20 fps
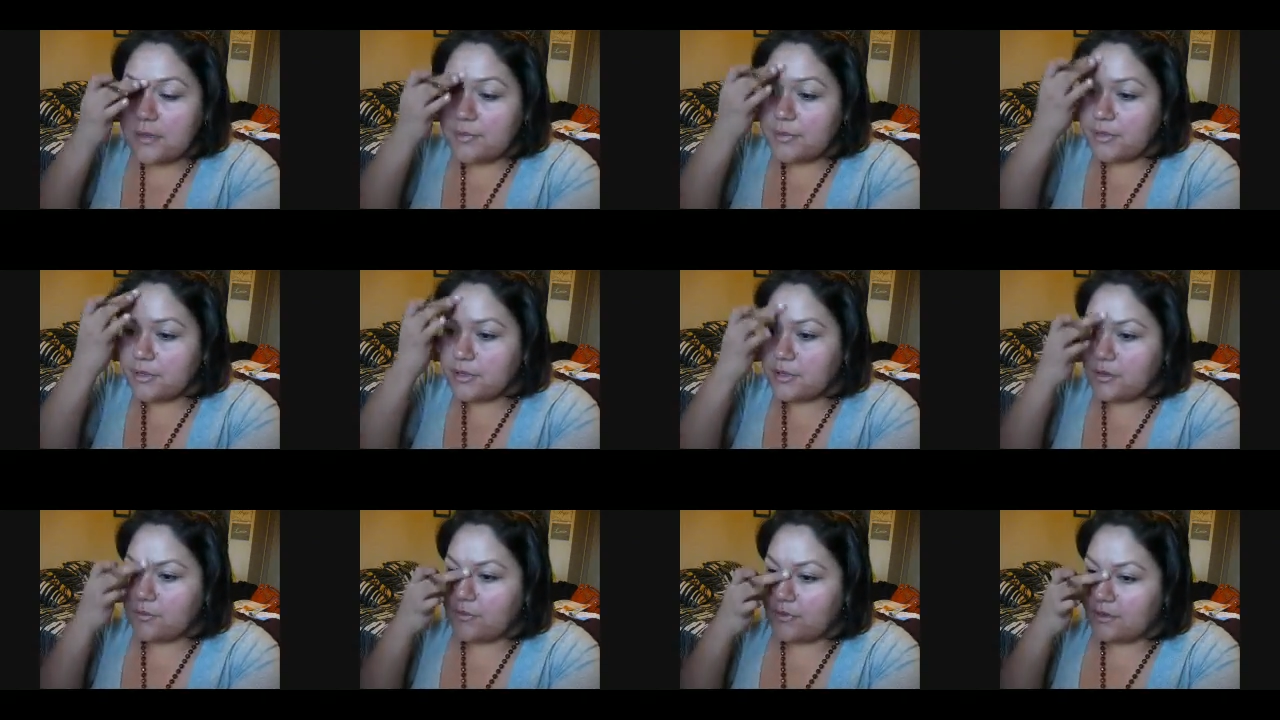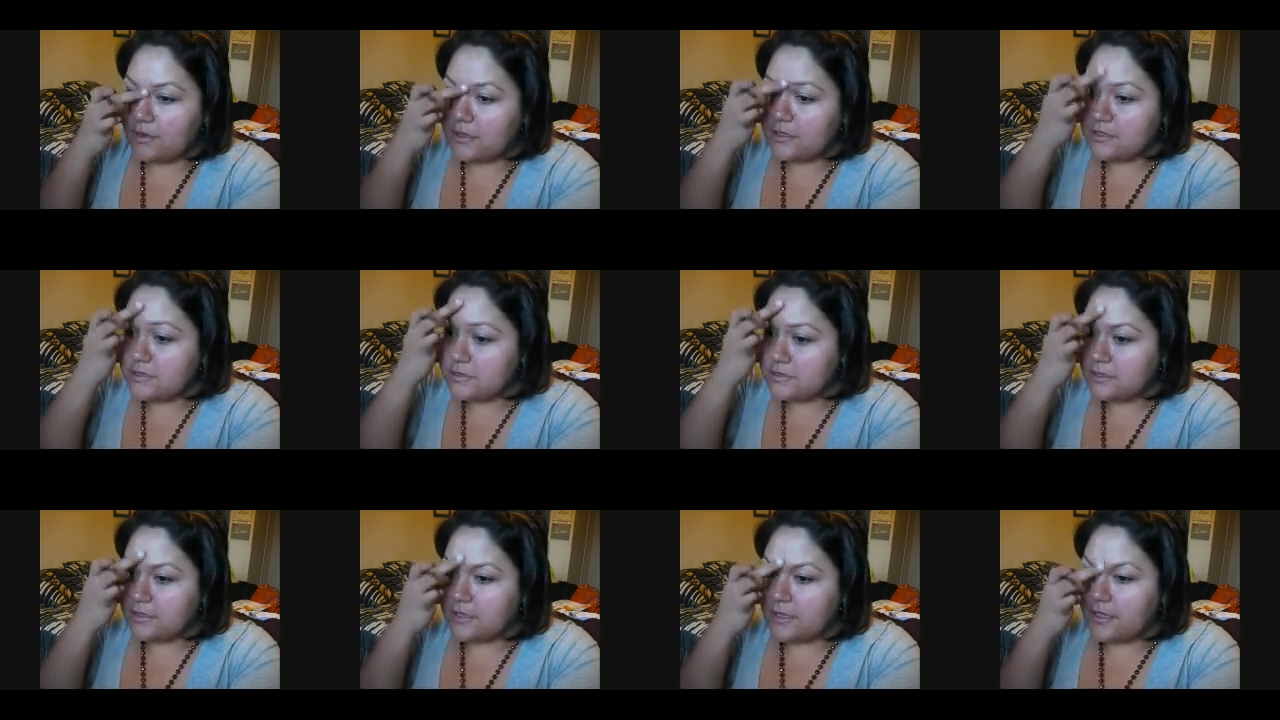but you don't want it
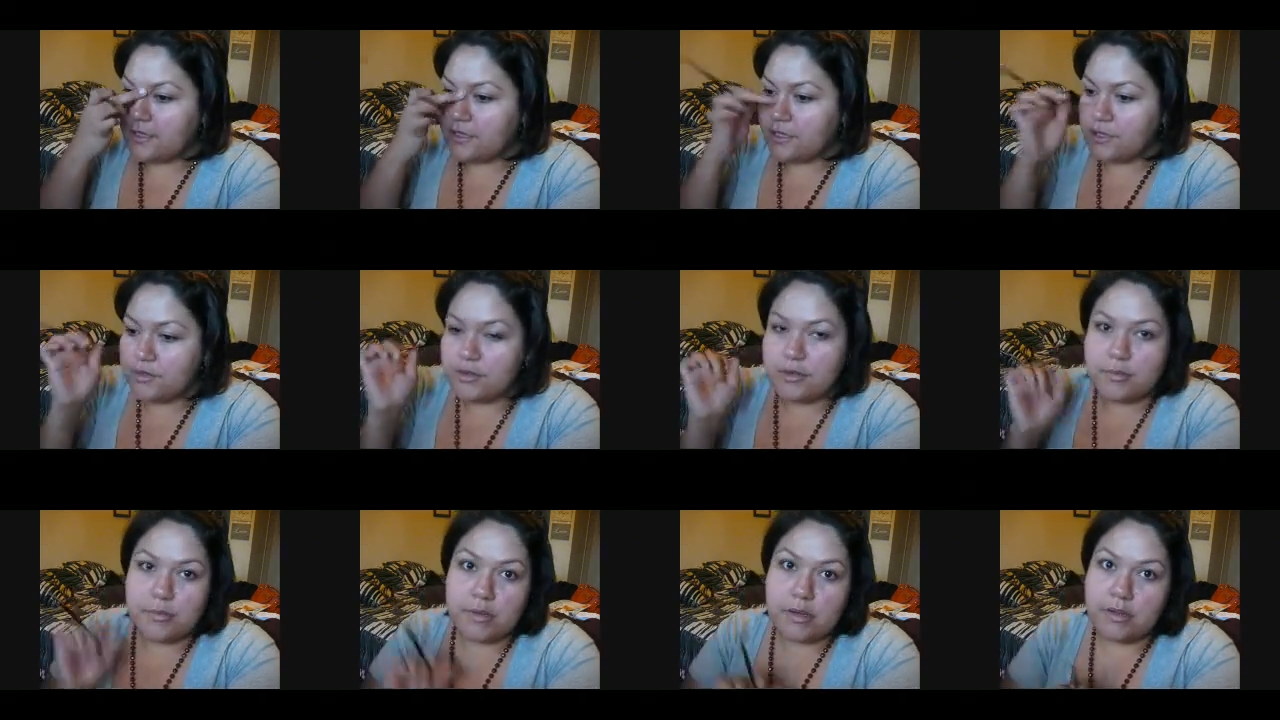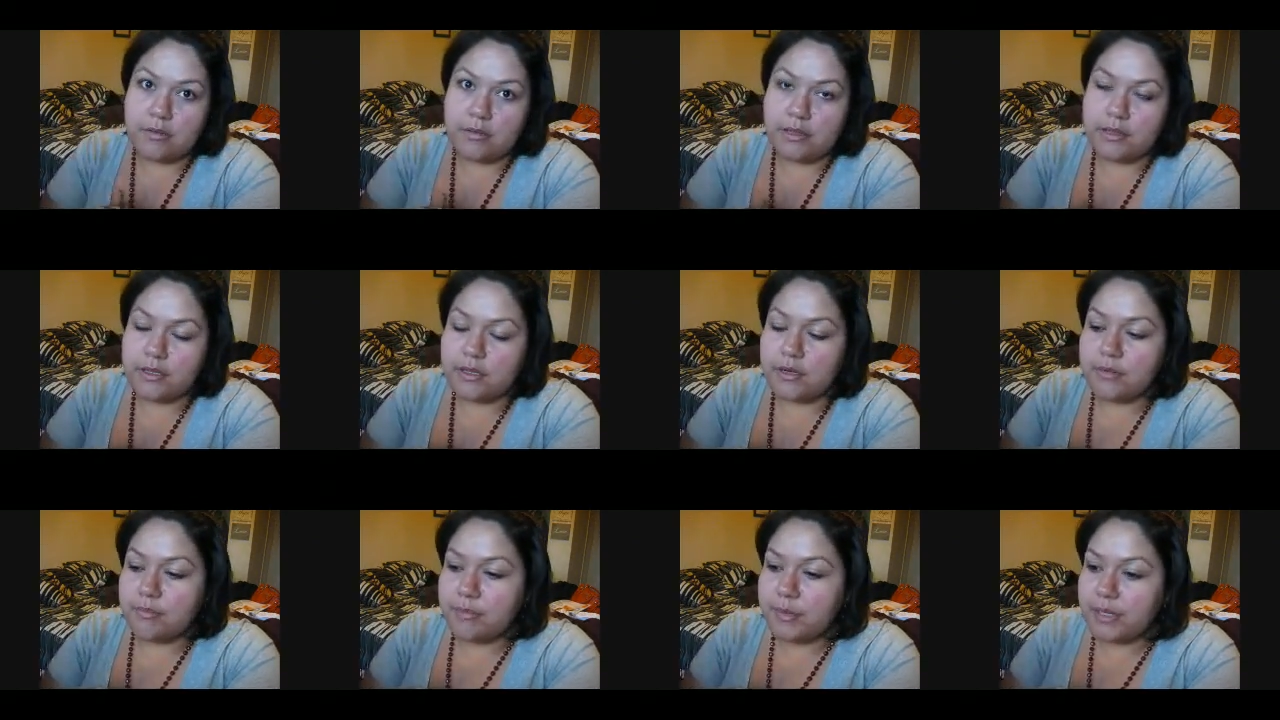to look like a unibrow either.